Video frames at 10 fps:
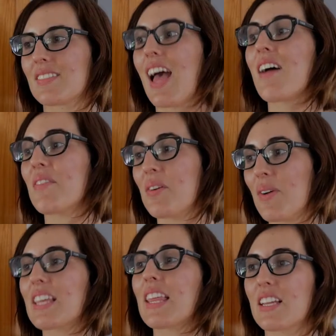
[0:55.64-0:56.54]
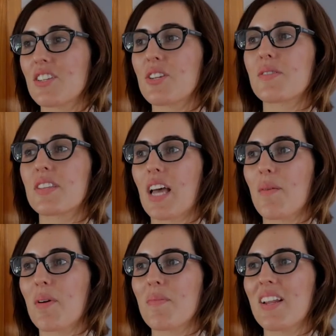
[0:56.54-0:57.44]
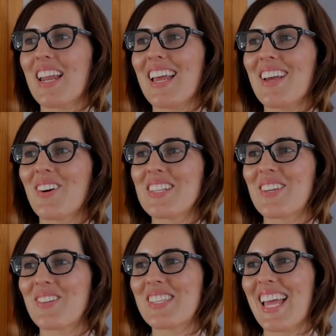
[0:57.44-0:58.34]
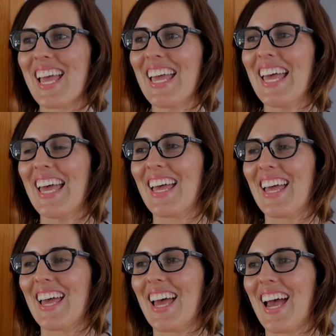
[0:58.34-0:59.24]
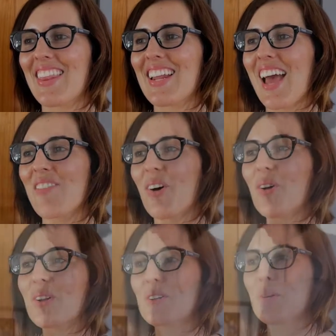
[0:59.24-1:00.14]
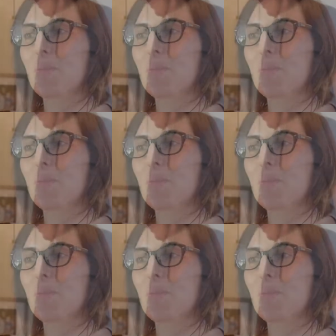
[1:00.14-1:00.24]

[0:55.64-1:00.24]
Every week they can choose to come on Monday or Tuesday. And then I have an older group